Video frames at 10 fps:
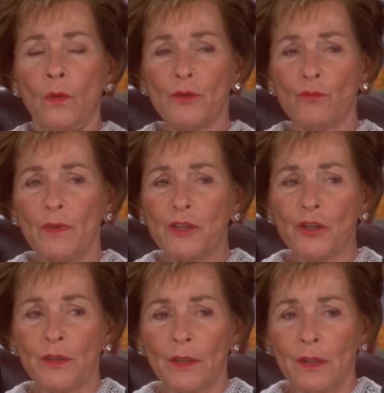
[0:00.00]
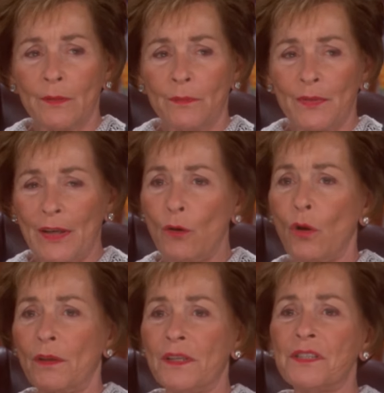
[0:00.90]
was originally what they
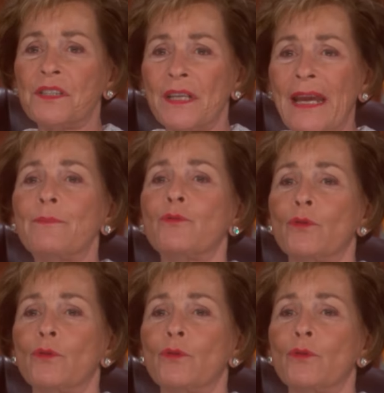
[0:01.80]
call an escape